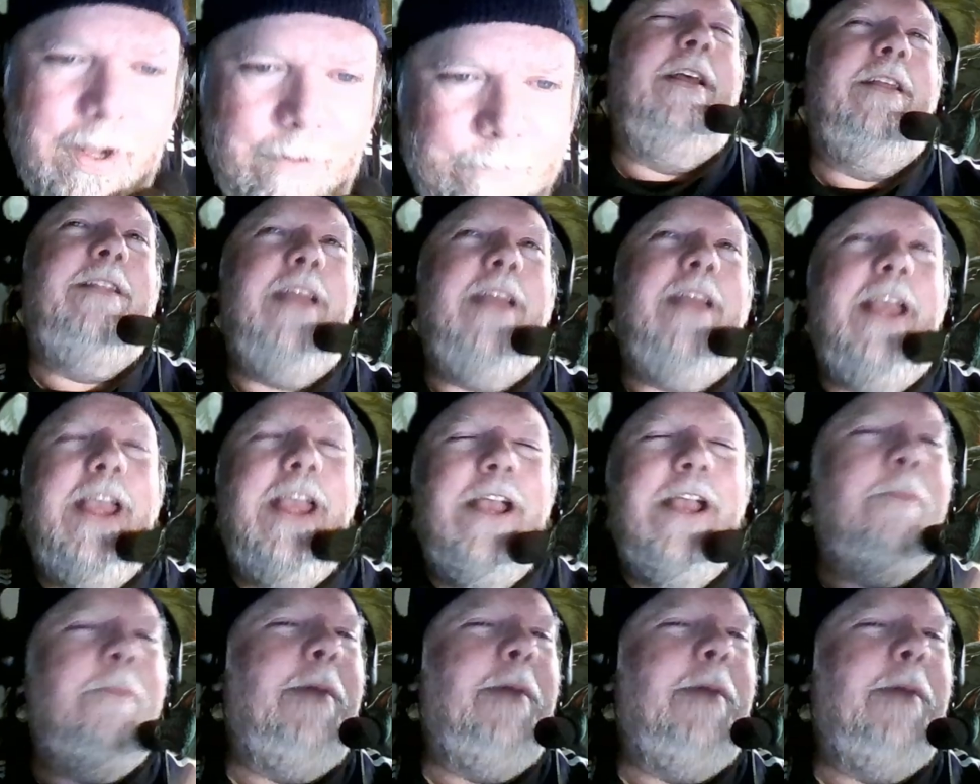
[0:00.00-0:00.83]

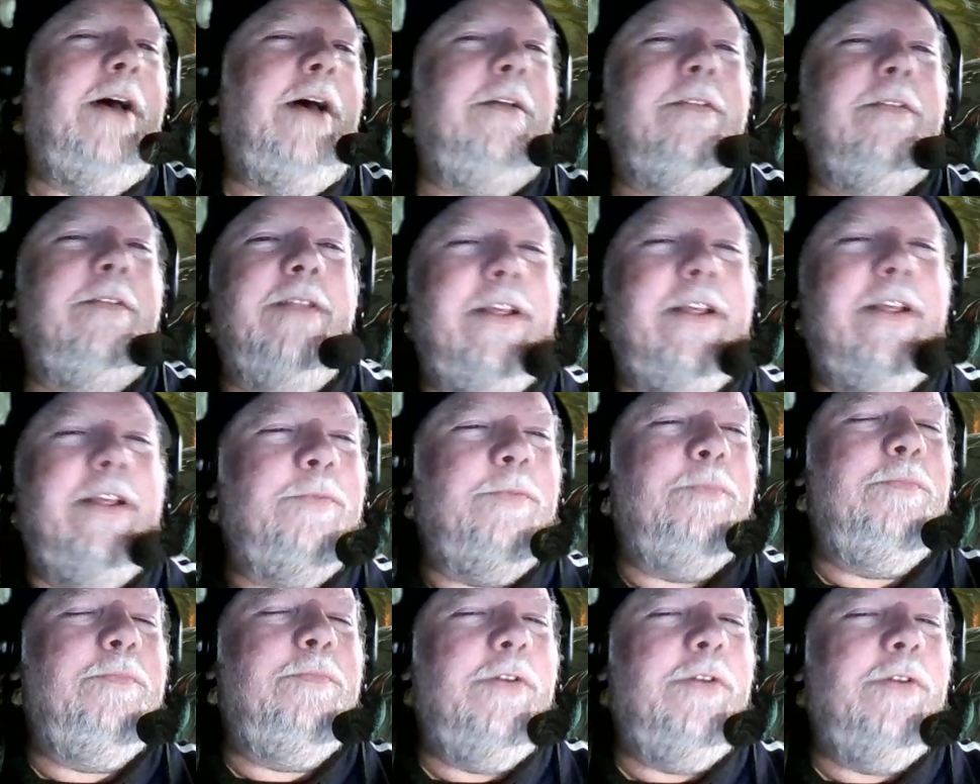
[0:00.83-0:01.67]
Thinking about
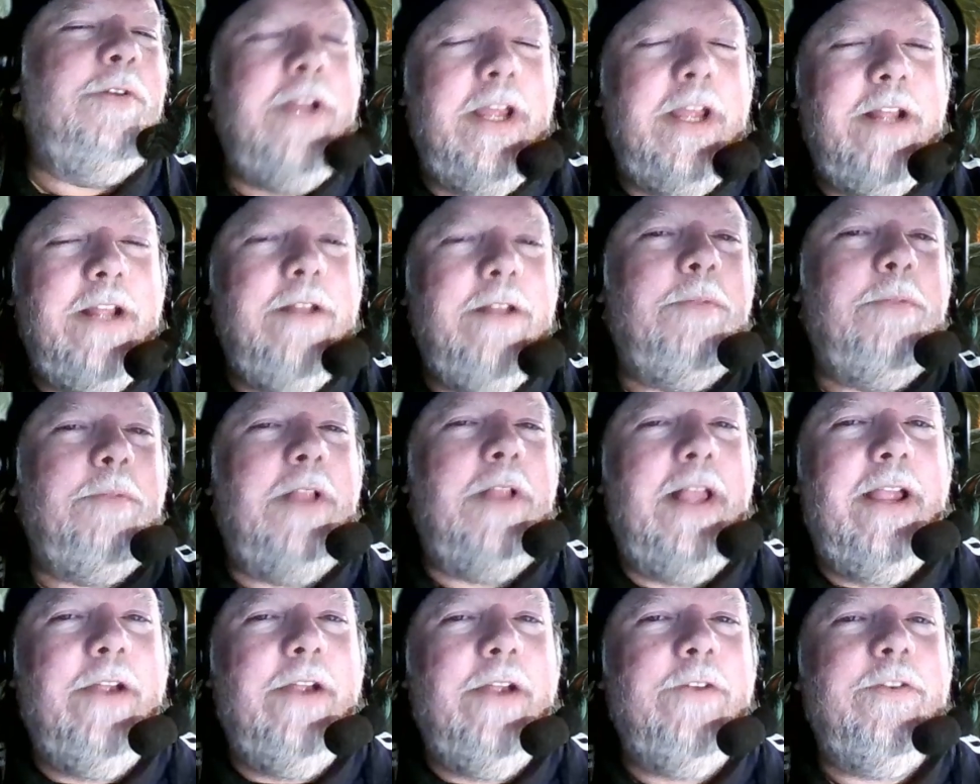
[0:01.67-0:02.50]
this, putting the
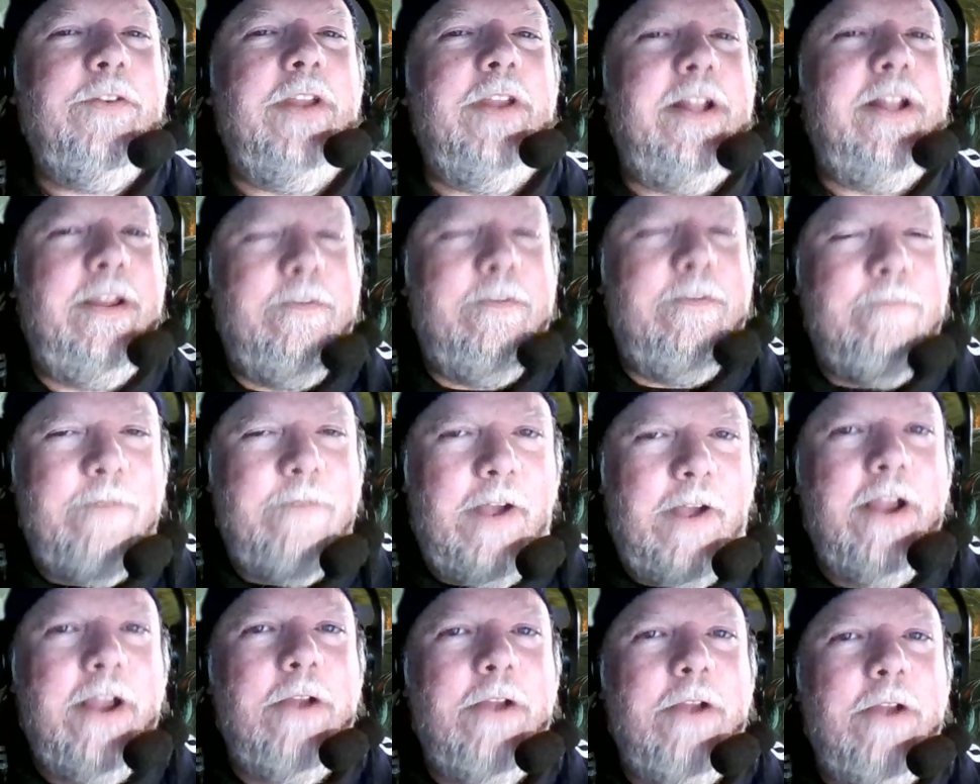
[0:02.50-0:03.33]
players in an
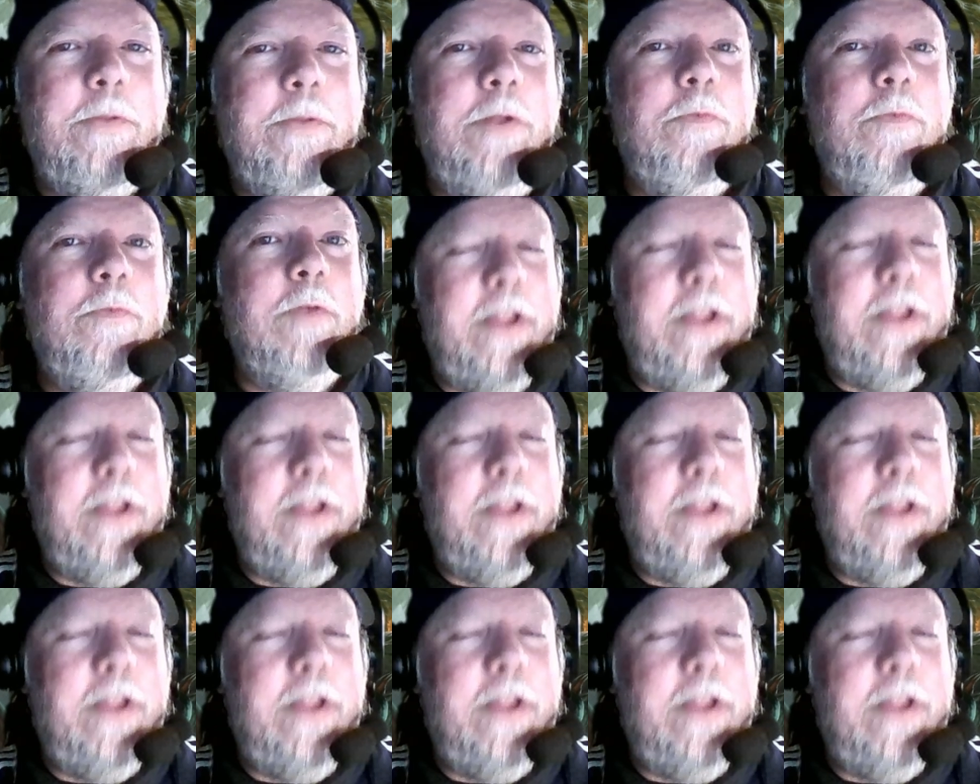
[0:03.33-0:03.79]
environment where